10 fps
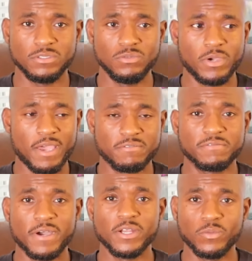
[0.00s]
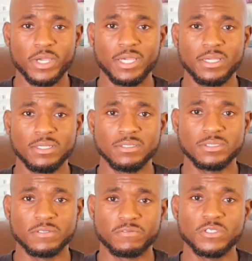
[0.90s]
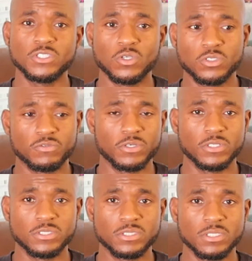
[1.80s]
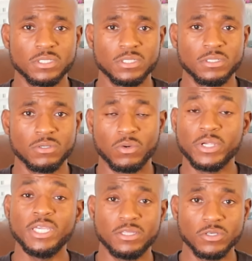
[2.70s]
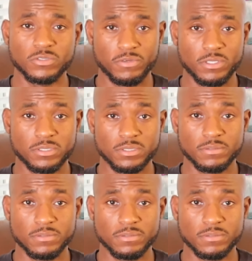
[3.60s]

You have to find a way to freeze those first or eat those first.